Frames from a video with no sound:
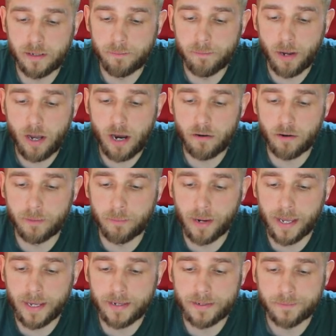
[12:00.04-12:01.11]
a burr on the
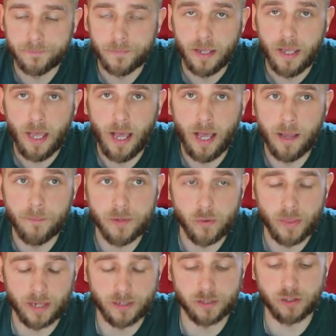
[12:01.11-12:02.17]
blade, you
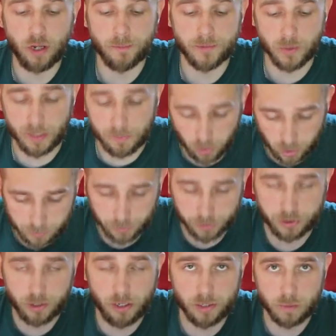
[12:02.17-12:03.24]
then stop doing multiple
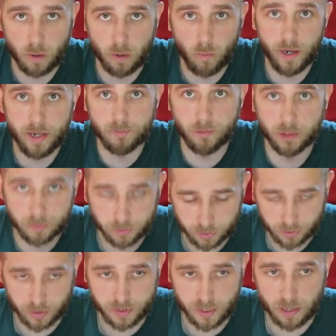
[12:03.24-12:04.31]
strokes one way and multiple
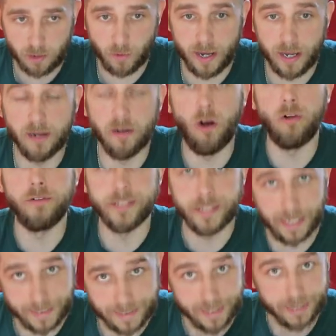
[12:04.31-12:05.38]
strokes the other way and
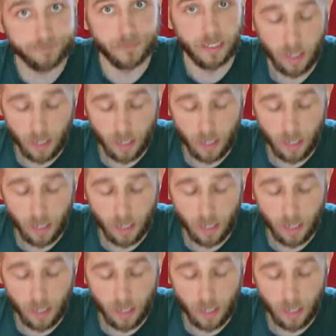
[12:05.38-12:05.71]
alternate it.